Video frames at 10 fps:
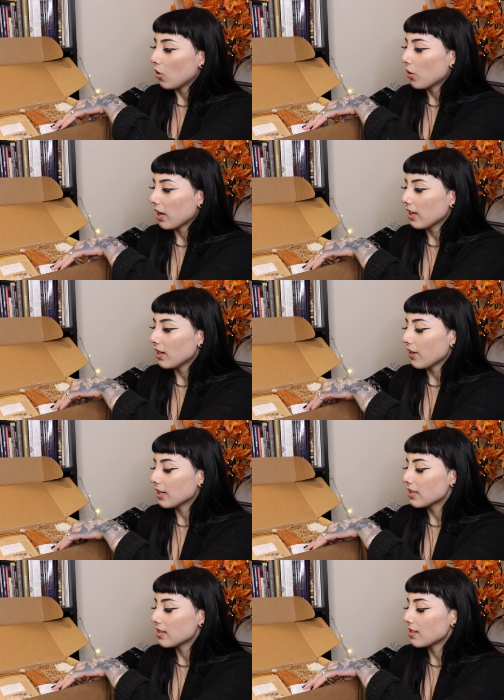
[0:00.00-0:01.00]
Okay, now I
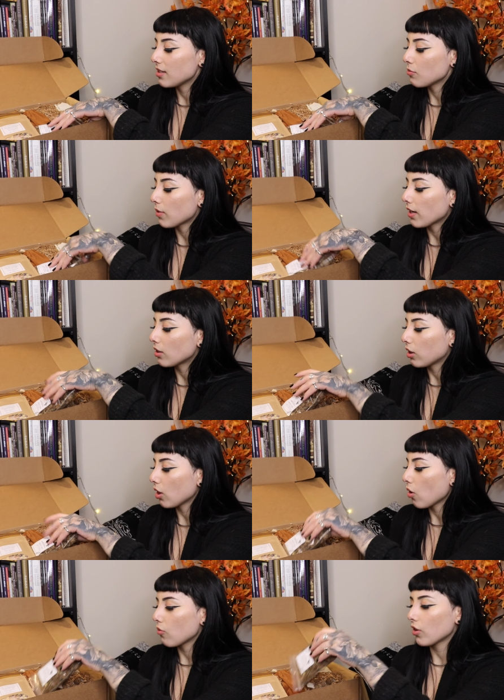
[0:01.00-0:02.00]
get to see red
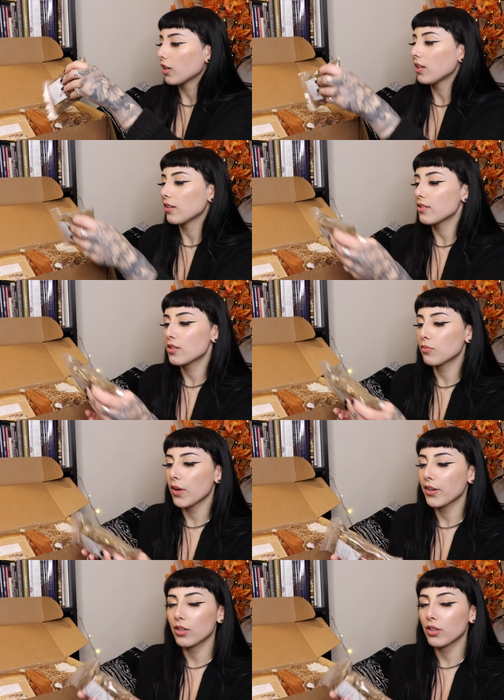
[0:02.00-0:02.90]
clover. Here's the red